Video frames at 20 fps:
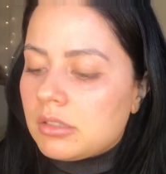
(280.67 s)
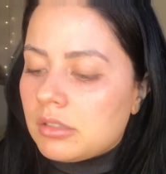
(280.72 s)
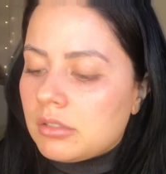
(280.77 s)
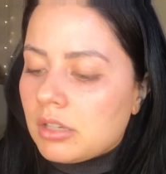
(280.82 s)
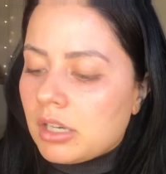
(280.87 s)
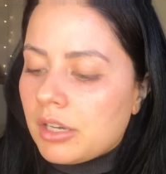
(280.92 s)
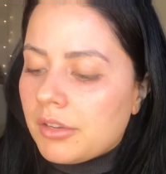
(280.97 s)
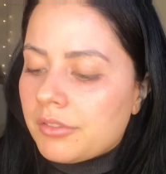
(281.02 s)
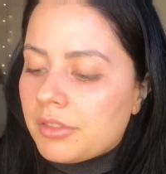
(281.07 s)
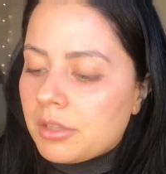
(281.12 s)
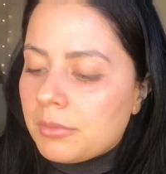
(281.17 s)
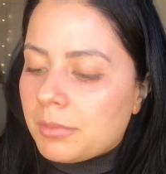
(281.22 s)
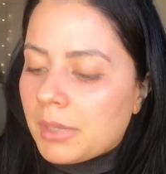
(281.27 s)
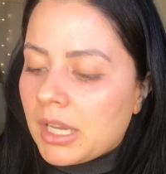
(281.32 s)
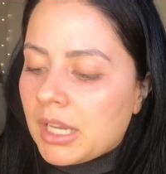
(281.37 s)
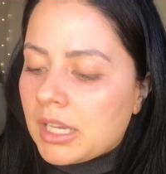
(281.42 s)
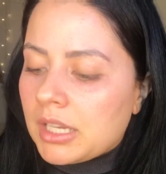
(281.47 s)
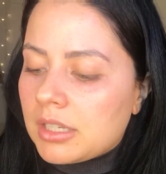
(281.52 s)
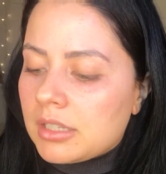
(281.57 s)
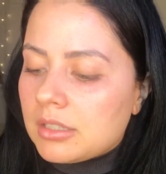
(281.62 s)
Off the
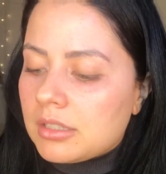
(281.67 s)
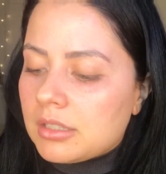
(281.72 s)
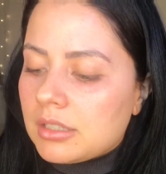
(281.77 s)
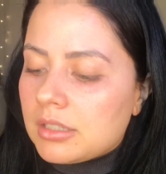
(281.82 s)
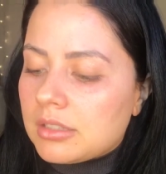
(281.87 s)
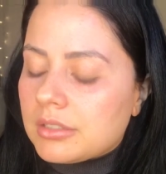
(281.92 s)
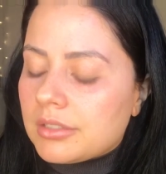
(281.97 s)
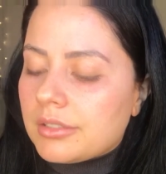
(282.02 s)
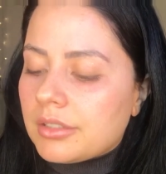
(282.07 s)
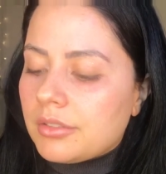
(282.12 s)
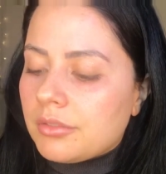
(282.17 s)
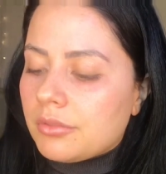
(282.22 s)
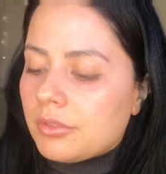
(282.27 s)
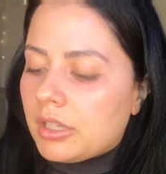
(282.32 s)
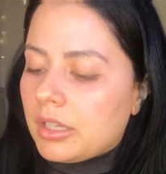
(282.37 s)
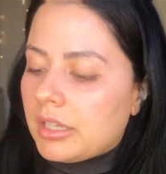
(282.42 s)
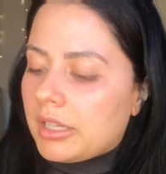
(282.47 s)
bat, it doesn't really